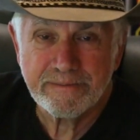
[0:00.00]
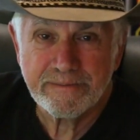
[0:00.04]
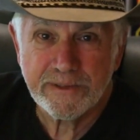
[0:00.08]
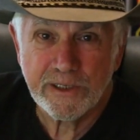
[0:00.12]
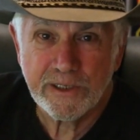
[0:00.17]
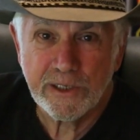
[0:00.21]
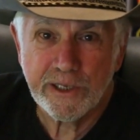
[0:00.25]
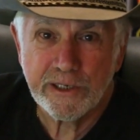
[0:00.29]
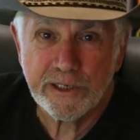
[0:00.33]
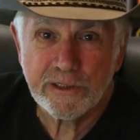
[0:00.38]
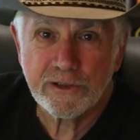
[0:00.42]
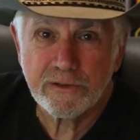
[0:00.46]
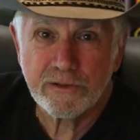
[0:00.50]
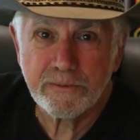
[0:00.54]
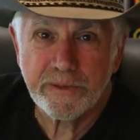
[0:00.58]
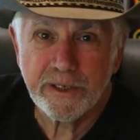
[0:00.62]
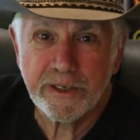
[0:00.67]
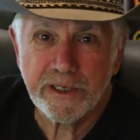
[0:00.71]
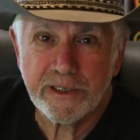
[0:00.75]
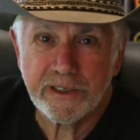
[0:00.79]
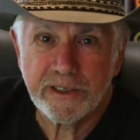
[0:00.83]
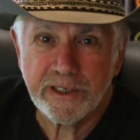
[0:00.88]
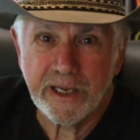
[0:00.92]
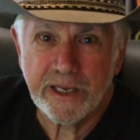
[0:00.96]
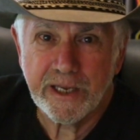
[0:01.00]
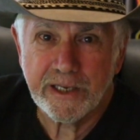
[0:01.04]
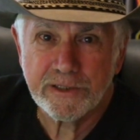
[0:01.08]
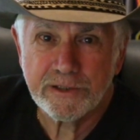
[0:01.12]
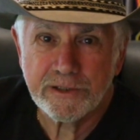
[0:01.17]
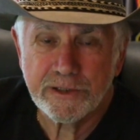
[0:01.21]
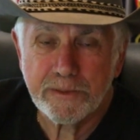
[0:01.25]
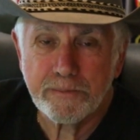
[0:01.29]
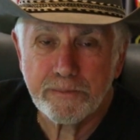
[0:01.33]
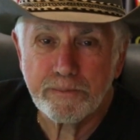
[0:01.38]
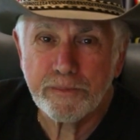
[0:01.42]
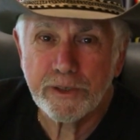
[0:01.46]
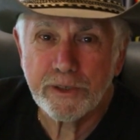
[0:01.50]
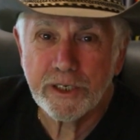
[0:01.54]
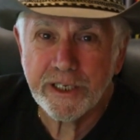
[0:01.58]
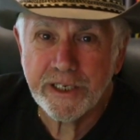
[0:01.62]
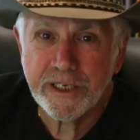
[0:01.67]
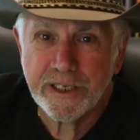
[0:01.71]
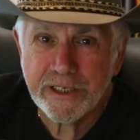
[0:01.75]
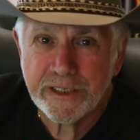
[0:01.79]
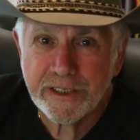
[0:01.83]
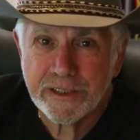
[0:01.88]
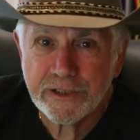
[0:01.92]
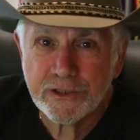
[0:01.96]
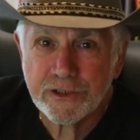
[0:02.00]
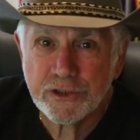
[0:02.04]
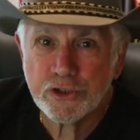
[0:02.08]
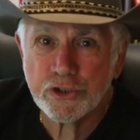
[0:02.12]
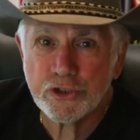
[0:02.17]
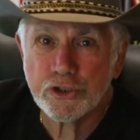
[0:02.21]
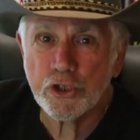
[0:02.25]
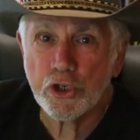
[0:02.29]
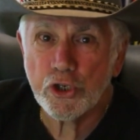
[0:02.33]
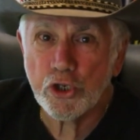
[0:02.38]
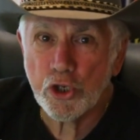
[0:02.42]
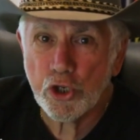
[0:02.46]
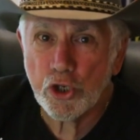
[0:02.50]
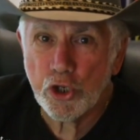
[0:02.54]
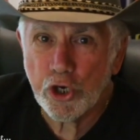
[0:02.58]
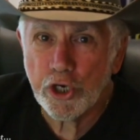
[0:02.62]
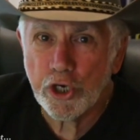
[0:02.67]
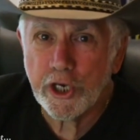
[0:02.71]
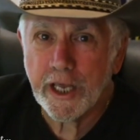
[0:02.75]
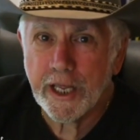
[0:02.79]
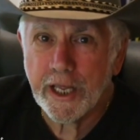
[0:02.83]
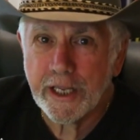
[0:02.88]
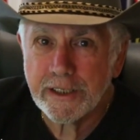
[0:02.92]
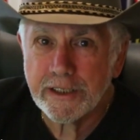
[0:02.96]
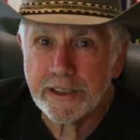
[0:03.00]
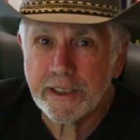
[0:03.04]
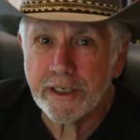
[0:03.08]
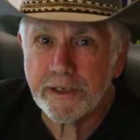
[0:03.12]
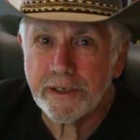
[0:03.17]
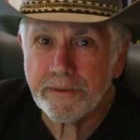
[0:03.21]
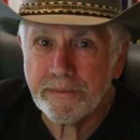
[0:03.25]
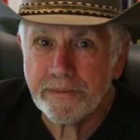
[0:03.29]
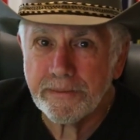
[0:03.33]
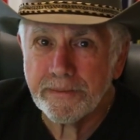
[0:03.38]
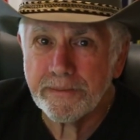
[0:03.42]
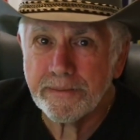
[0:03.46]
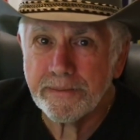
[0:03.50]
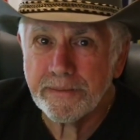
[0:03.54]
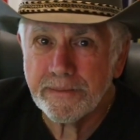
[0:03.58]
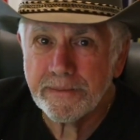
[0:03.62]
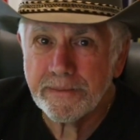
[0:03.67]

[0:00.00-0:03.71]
The links will be attached. Please look at them.